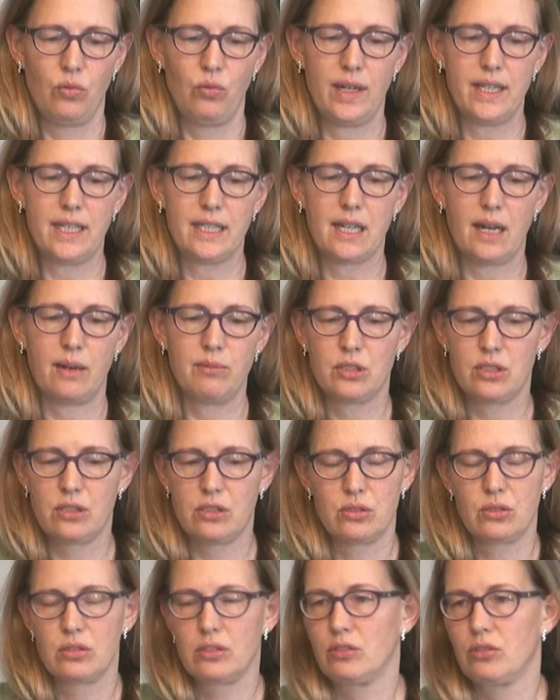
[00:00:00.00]
When it
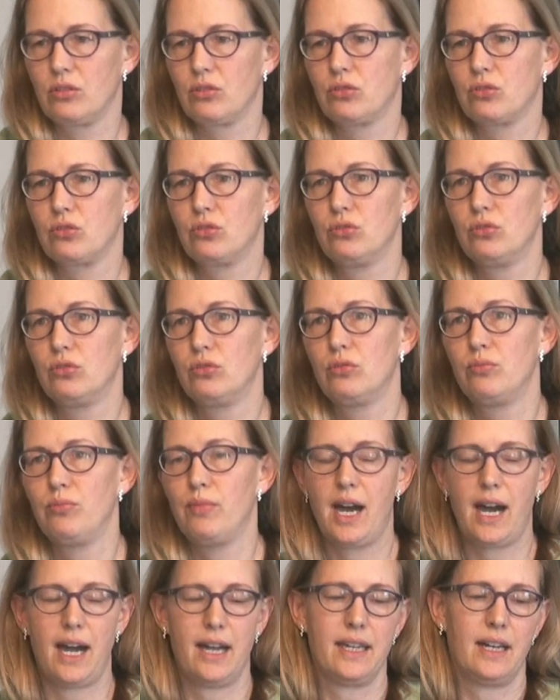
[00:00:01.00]
comes to
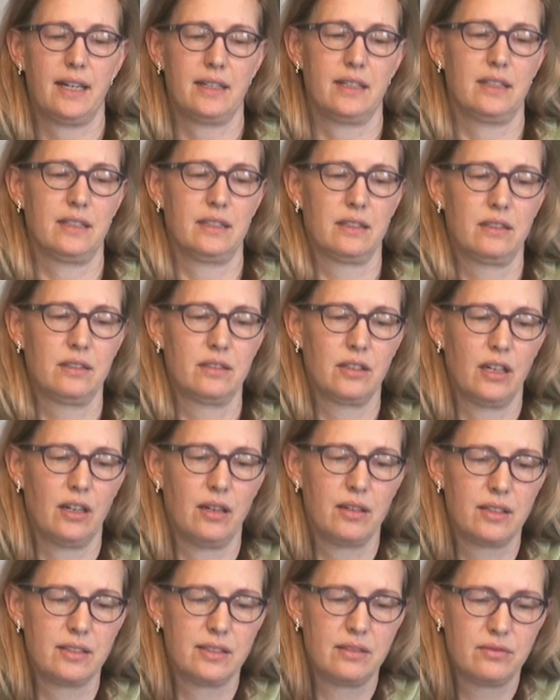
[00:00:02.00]
Mahayana
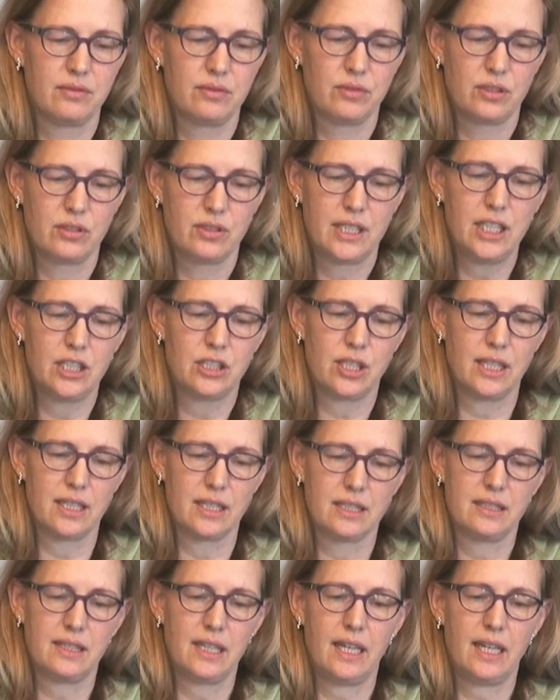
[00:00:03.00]
uh, teachings.